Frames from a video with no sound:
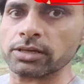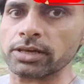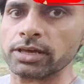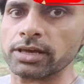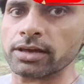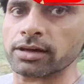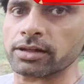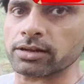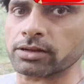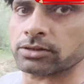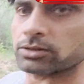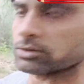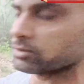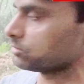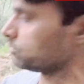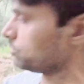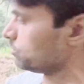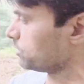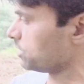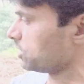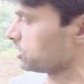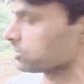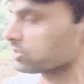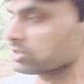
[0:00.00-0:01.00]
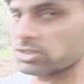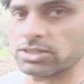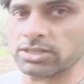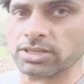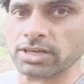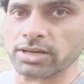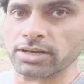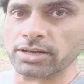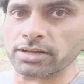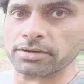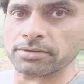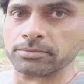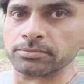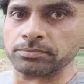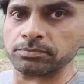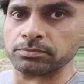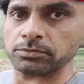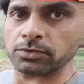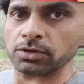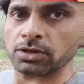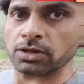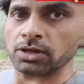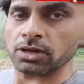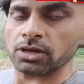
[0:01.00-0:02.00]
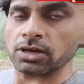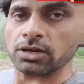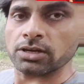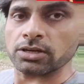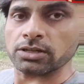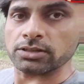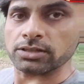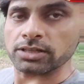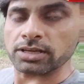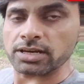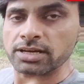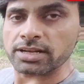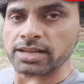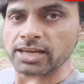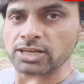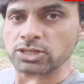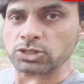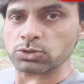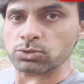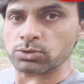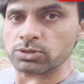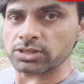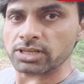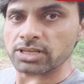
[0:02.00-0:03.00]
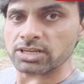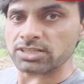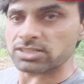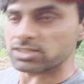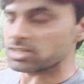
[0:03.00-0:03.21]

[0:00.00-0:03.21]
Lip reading: you can see there actually there